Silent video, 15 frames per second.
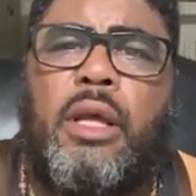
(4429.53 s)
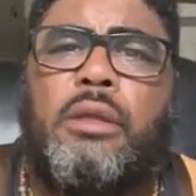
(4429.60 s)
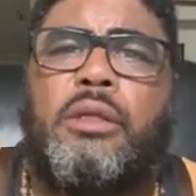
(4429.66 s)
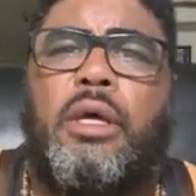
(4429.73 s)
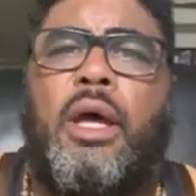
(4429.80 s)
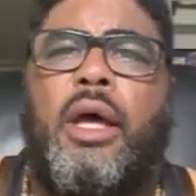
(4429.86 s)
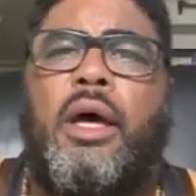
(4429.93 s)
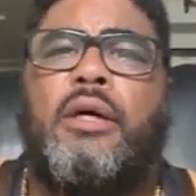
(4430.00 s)
at
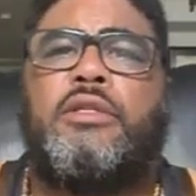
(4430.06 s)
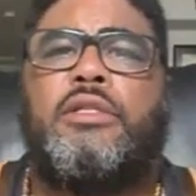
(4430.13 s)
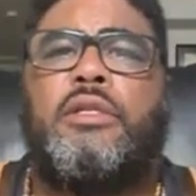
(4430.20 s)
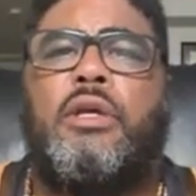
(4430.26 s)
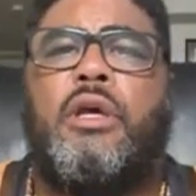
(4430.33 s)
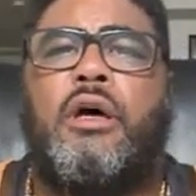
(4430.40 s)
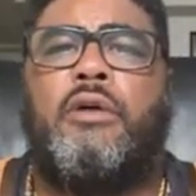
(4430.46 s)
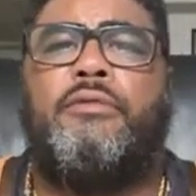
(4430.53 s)
the house
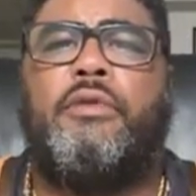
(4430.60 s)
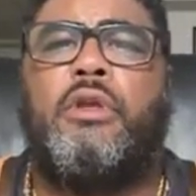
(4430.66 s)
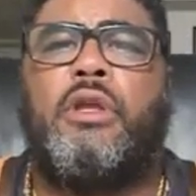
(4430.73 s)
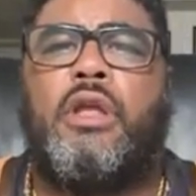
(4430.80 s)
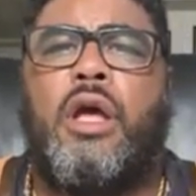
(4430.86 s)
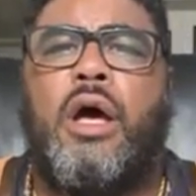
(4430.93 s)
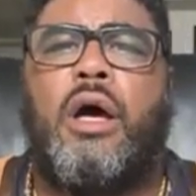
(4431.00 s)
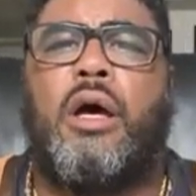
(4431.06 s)
of
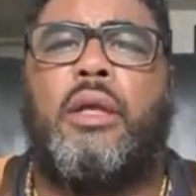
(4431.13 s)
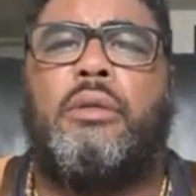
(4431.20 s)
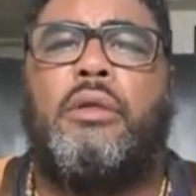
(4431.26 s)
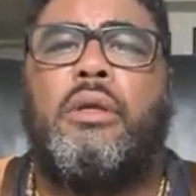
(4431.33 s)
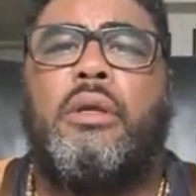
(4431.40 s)
God.